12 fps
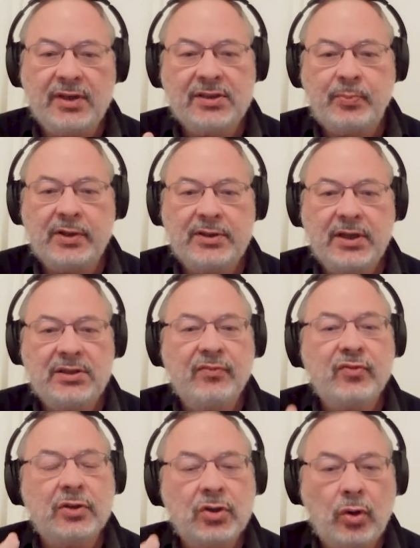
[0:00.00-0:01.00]
It's
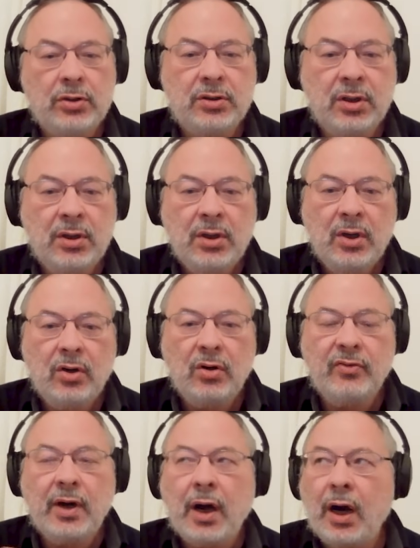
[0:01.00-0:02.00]
predictive not
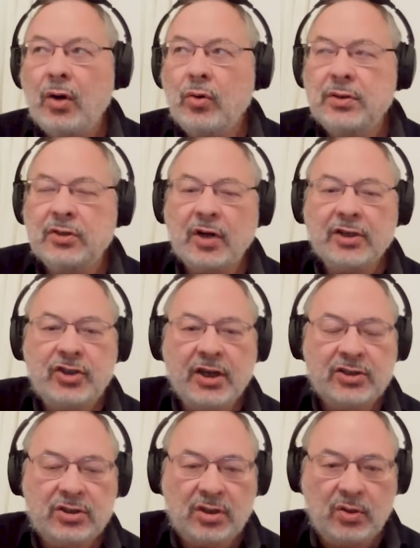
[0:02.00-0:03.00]
of how the
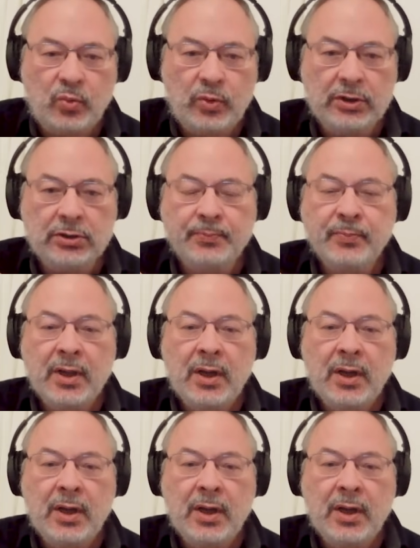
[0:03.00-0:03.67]
trajectory will